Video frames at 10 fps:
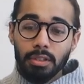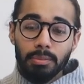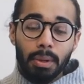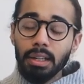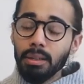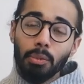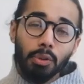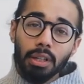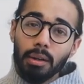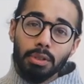spending
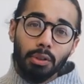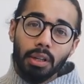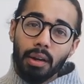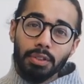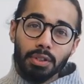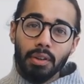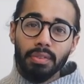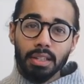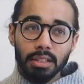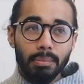more time looking after
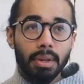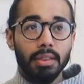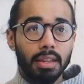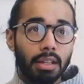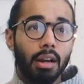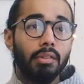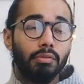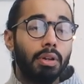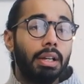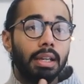yourself. That's something I think that
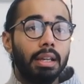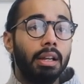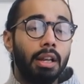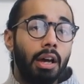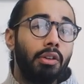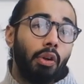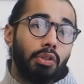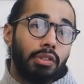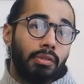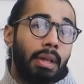I've really learned,
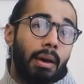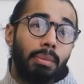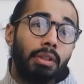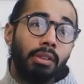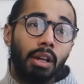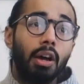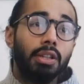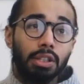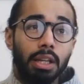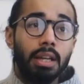not just from that, but in the
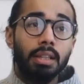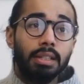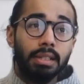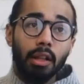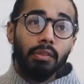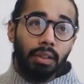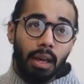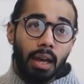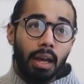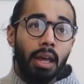last year, that
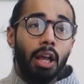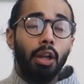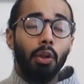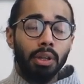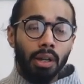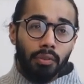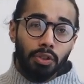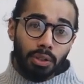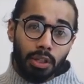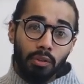self-care, looking
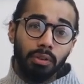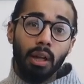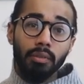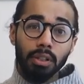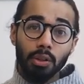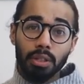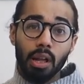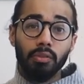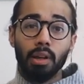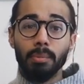after yourself, loving
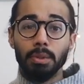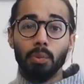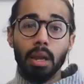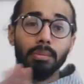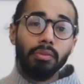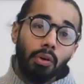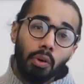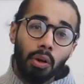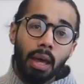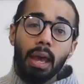yourself comes way
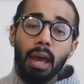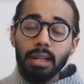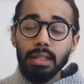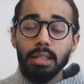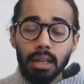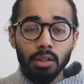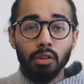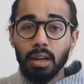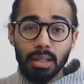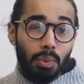before
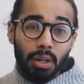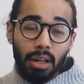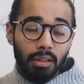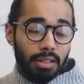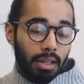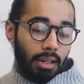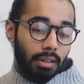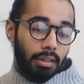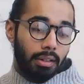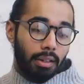anything or anyone else.
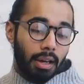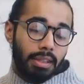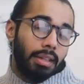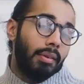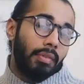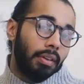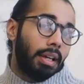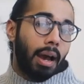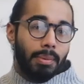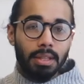And I think I'm
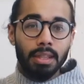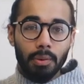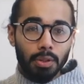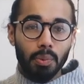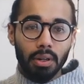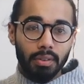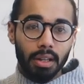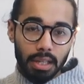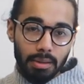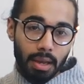very happy that that was one of
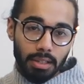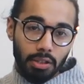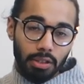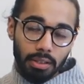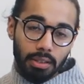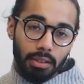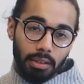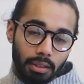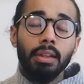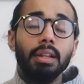her key messages.
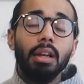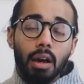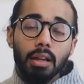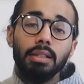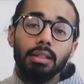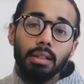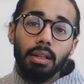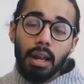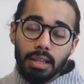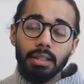And the last
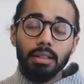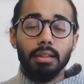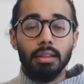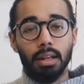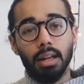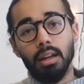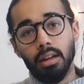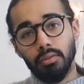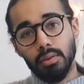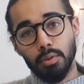lesson that I
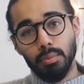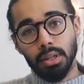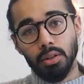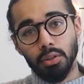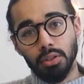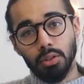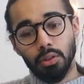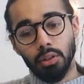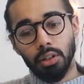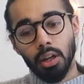learned from Rupi Kaur's
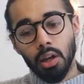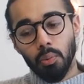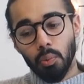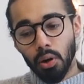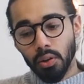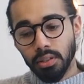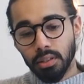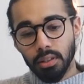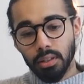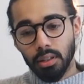talk
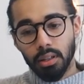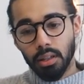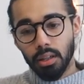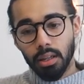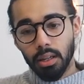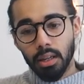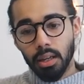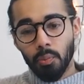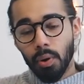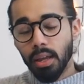was
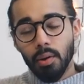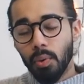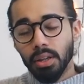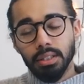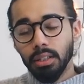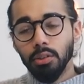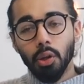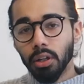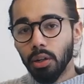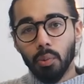we're still
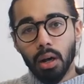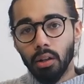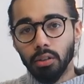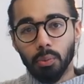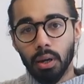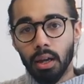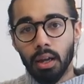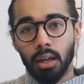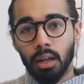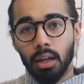not in a world
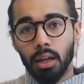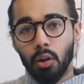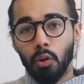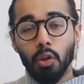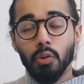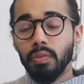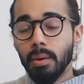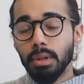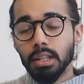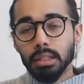where, although
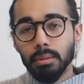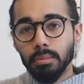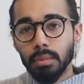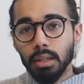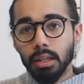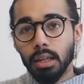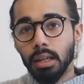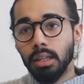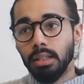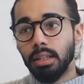feminism
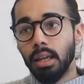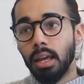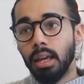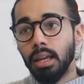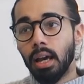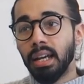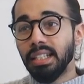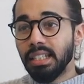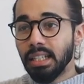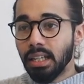is an
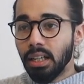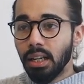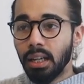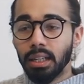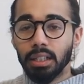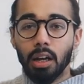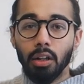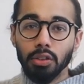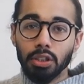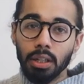idea and a
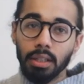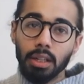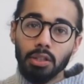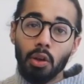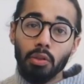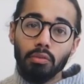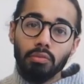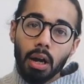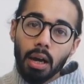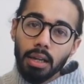culture that is on the
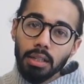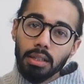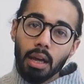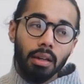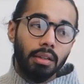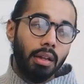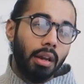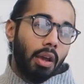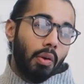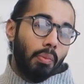rise and
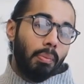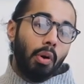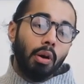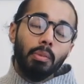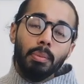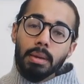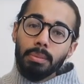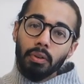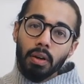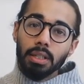that more and more
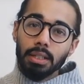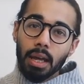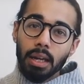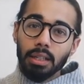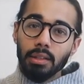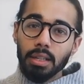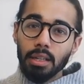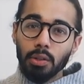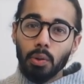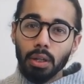people are understanding of
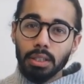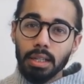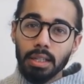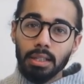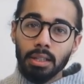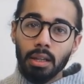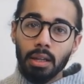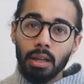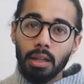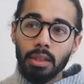the inequalities
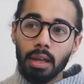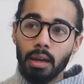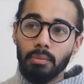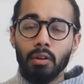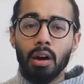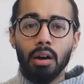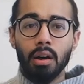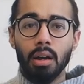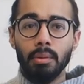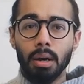that there
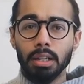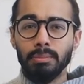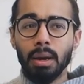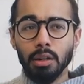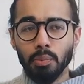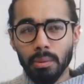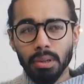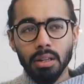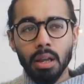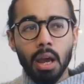are amongst men and
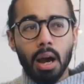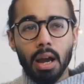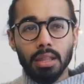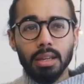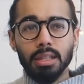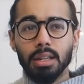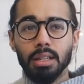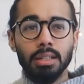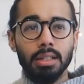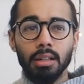women, I think
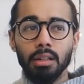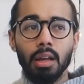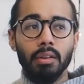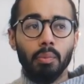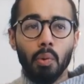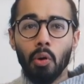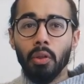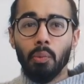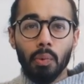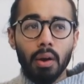that it's still a
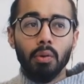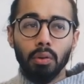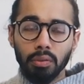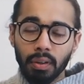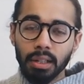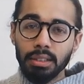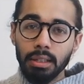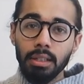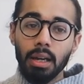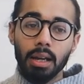war that we're all
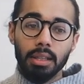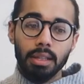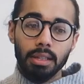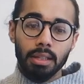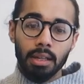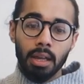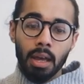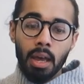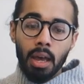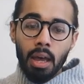fighting. I think that